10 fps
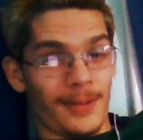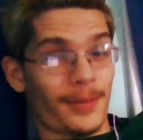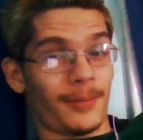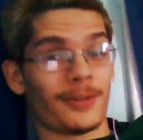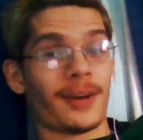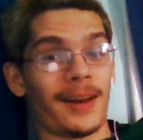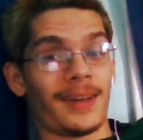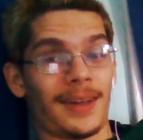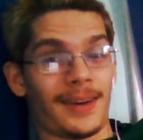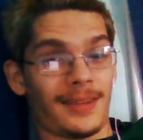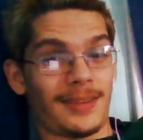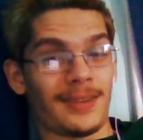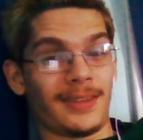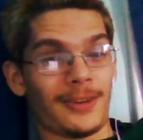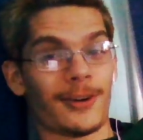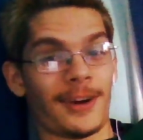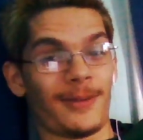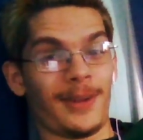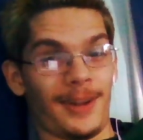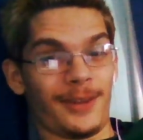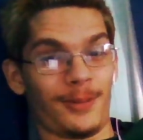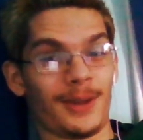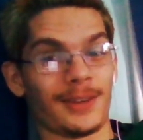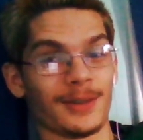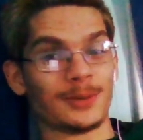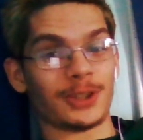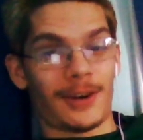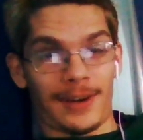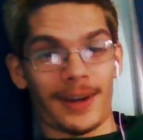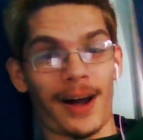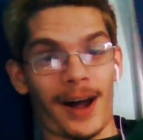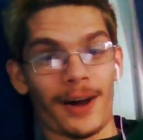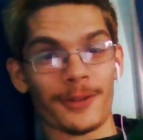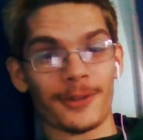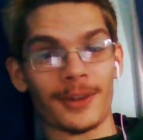But I'm trying to get it to 20 minutes because I'm showing off.